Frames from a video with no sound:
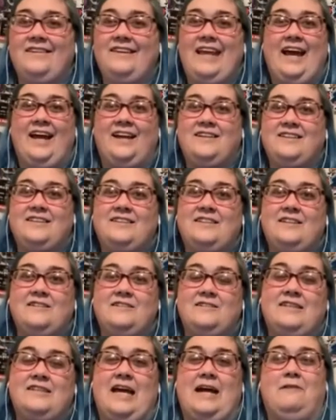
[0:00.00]
yeah, just
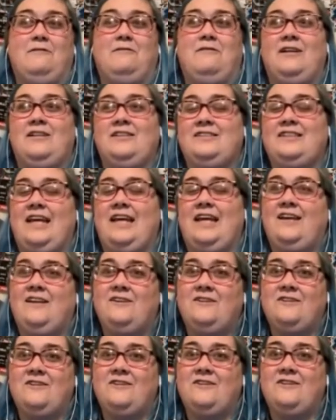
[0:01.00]
there's that rush, that
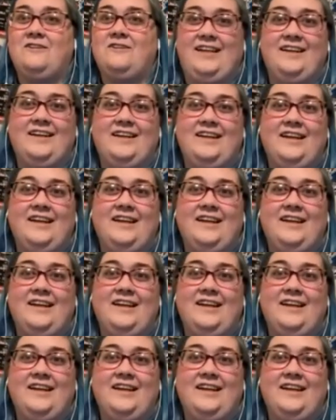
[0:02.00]
energy,